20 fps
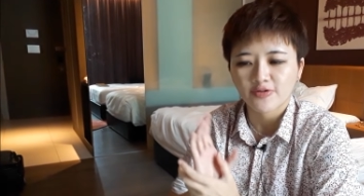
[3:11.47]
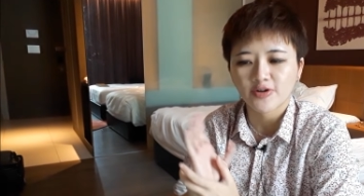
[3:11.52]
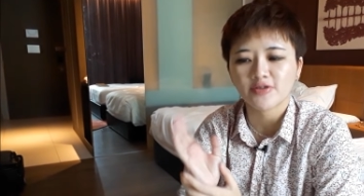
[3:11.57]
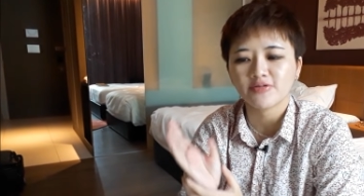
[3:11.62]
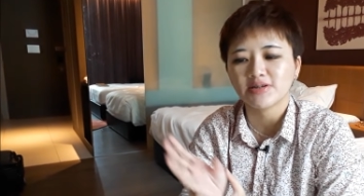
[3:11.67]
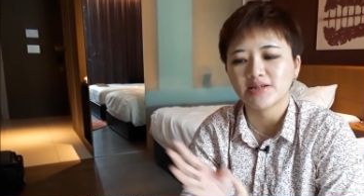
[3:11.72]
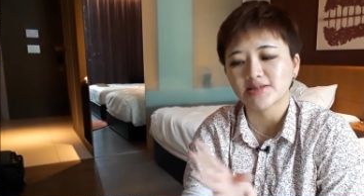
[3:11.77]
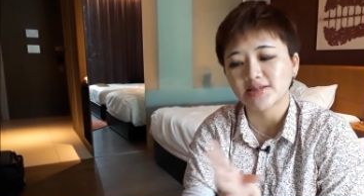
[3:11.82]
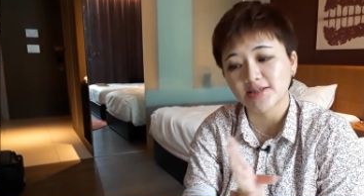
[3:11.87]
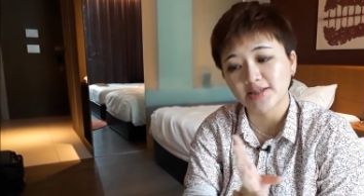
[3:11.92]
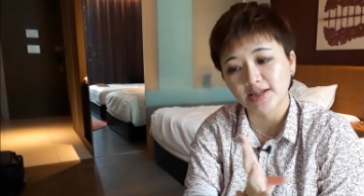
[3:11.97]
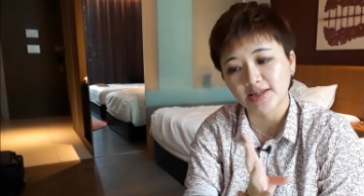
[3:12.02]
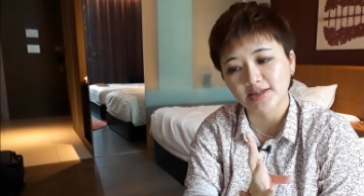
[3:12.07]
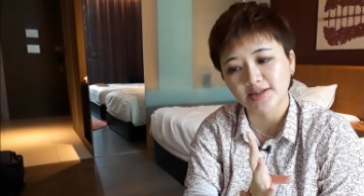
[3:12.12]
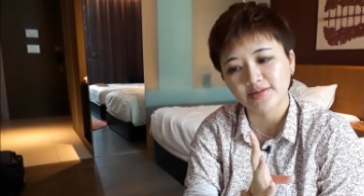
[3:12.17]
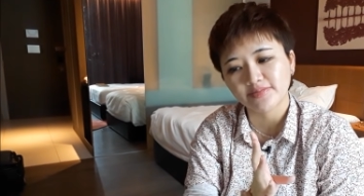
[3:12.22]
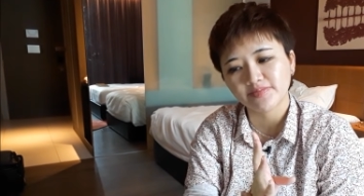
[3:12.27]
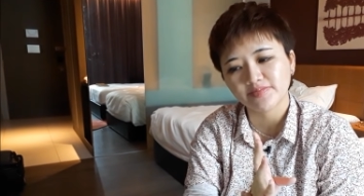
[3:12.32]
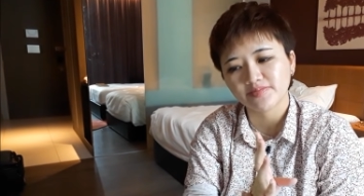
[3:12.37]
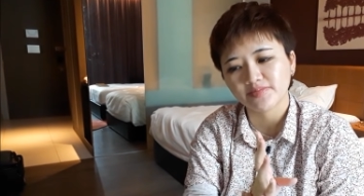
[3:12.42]
Fourth lesson
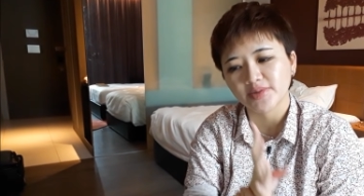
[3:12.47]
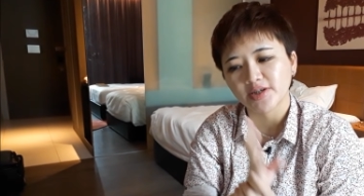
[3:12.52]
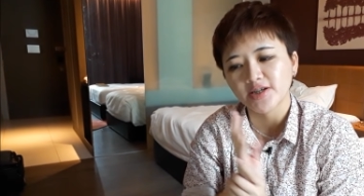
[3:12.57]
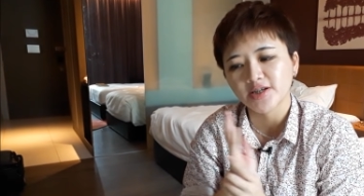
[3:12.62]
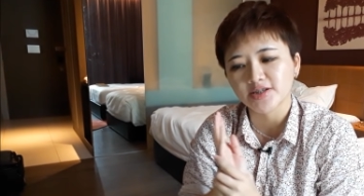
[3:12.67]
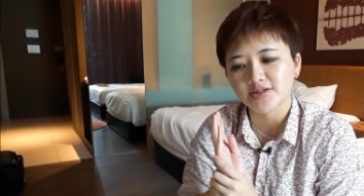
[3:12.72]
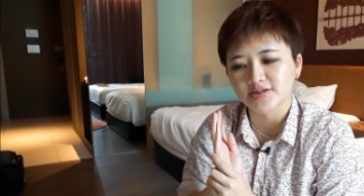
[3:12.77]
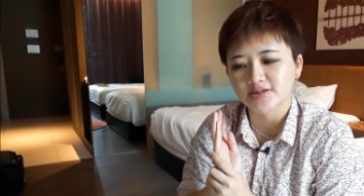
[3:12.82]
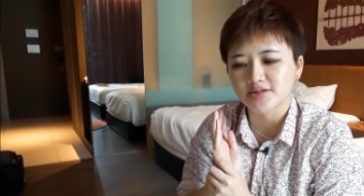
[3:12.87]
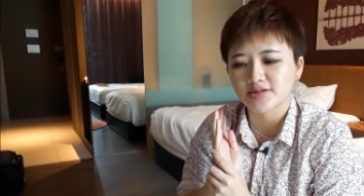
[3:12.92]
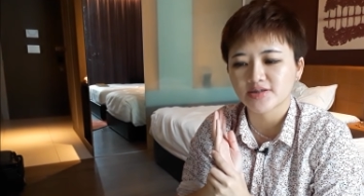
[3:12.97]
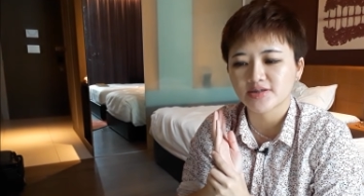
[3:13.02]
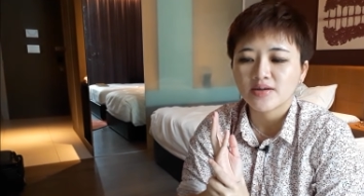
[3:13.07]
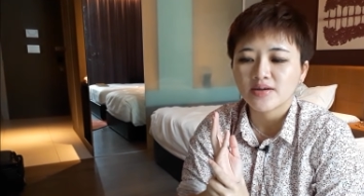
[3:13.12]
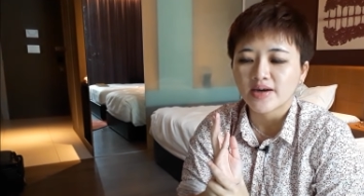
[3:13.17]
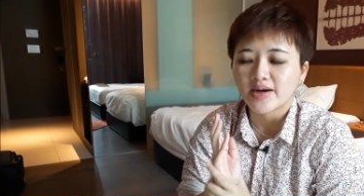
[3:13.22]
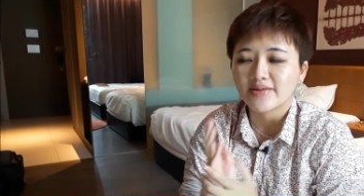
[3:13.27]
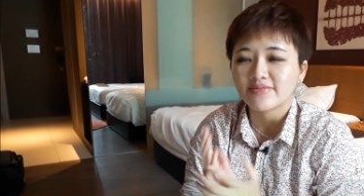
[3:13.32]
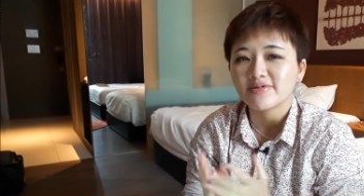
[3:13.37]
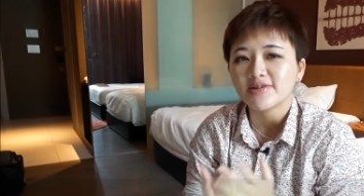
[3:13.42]
I learned
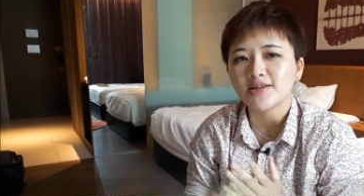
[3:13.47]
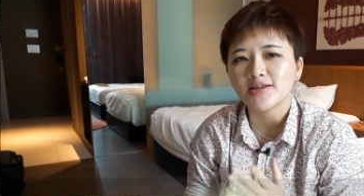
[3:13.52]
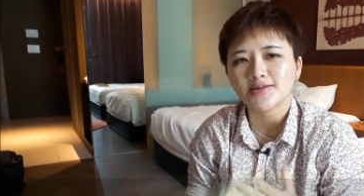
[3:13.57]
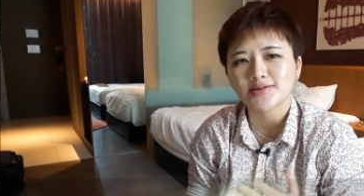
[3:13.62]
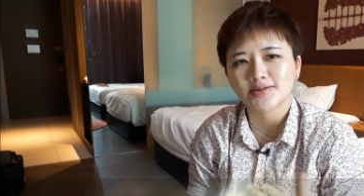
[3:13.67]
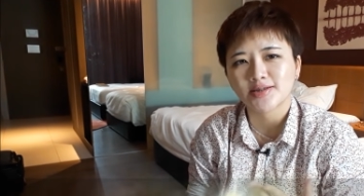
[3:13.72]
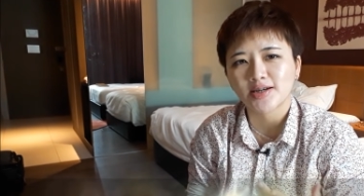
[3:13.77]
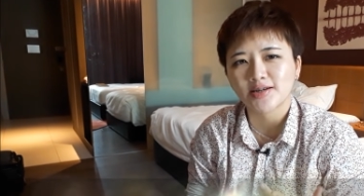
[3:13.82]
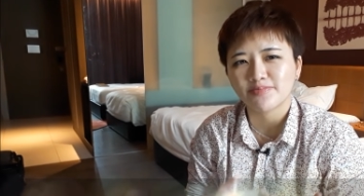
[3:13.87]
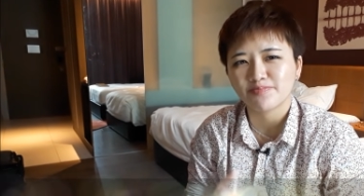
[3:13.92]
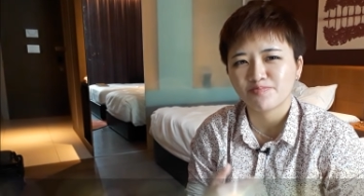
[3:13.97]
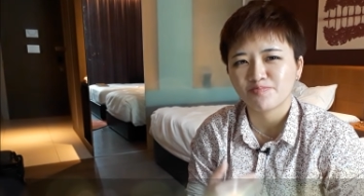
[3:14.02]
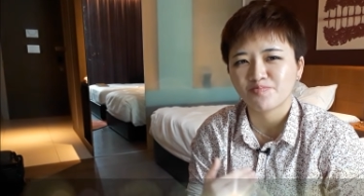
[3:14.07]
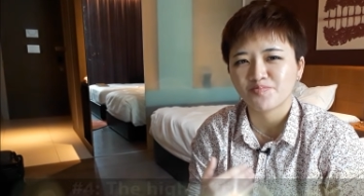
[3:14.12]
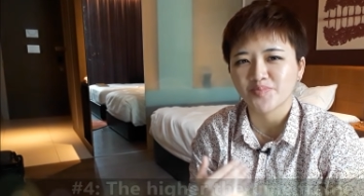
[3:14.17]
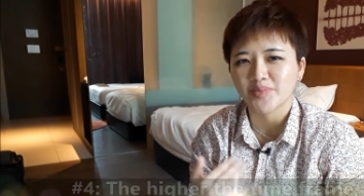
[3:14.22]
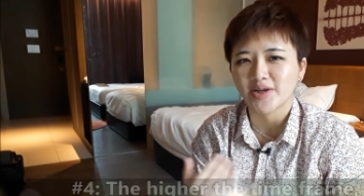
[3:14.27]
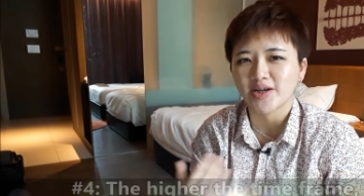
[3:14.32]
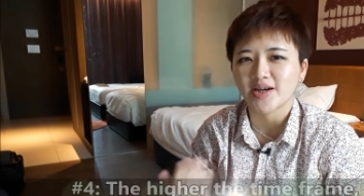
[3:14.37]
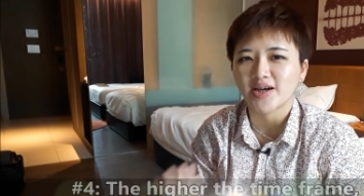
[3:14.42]
is I realized
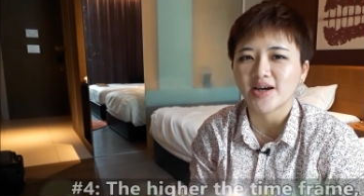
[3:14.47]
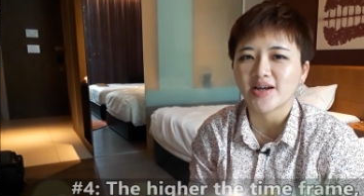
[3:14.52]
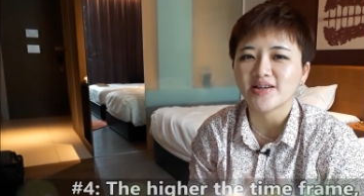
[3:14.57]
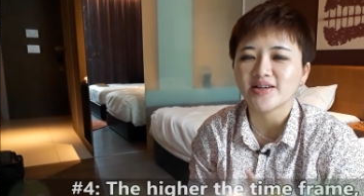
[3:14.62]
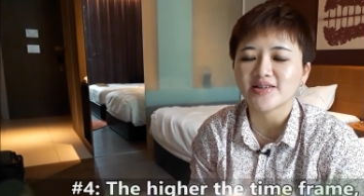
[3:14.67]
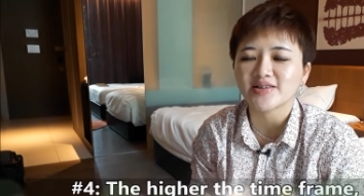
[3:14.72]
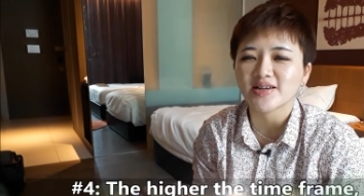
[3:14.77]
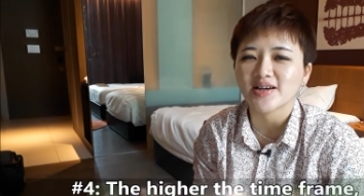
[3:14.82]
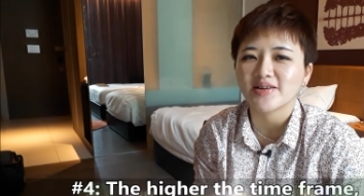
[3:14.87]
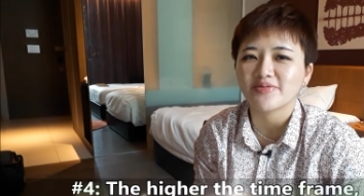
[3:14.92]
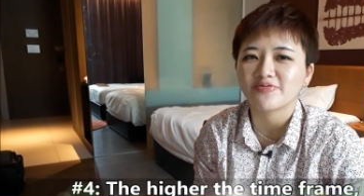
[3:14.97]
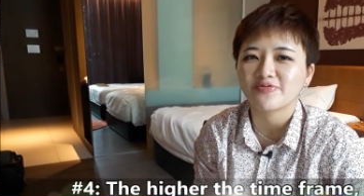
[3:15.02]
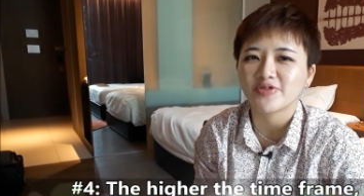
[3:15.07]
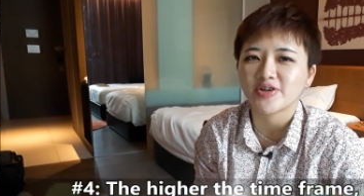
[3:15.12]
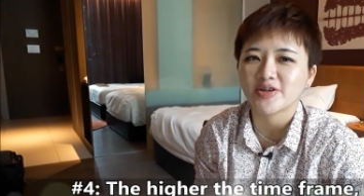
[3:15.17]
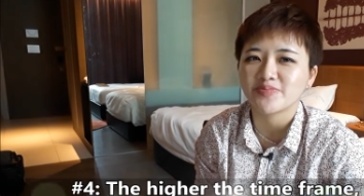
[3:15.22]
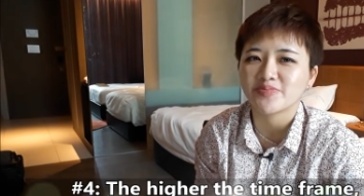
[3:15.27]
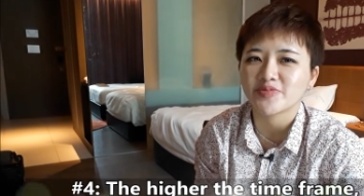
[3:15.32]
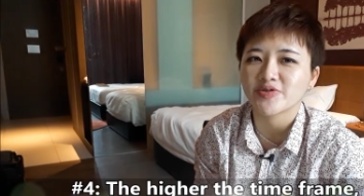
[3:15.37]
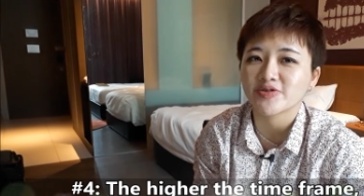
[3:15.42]
that the higher
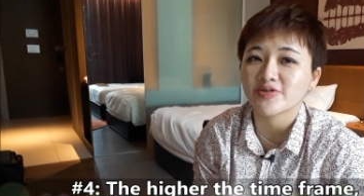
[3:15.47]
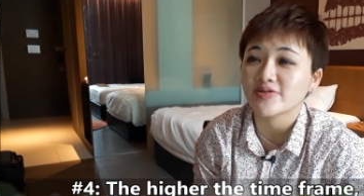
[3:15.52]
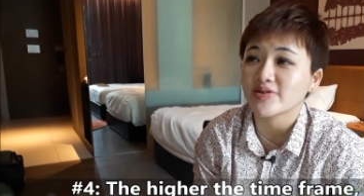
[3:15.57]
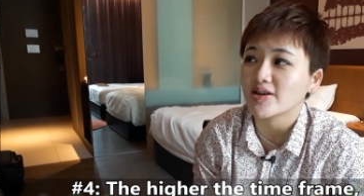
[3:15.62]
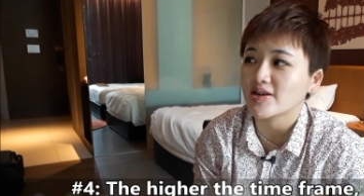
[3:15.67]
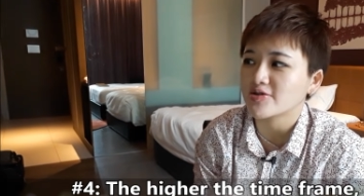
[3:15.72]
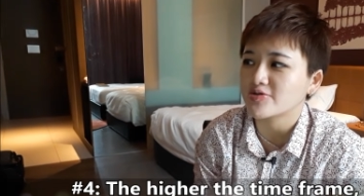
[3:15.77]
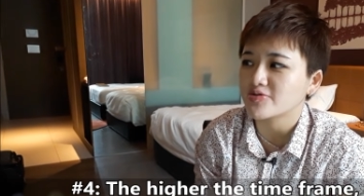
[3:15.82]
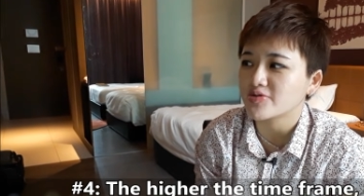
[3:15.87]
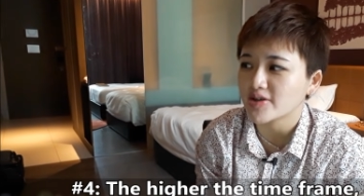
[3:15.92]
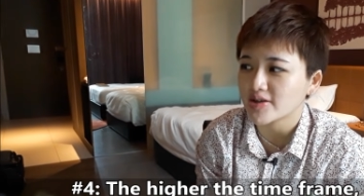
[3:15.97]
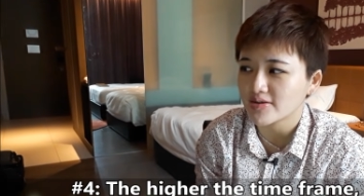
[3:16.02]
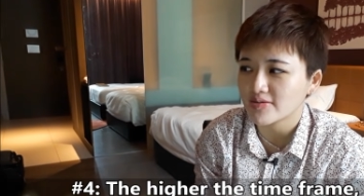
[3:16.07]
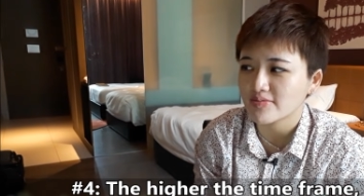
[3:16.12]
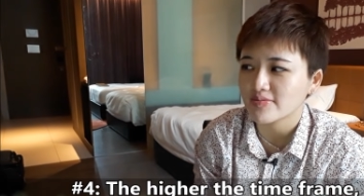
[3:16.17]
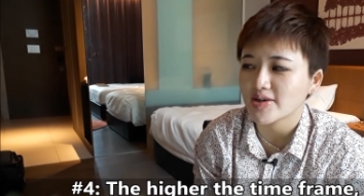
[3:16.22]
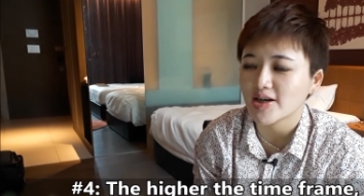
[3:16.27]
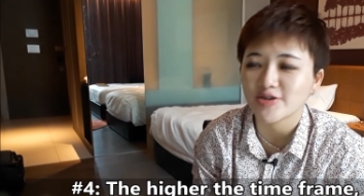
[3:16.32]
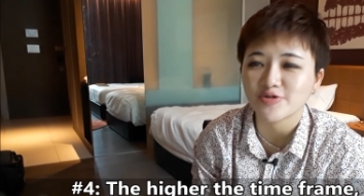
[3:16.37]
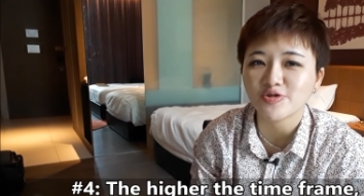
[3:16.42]
time frames I trade,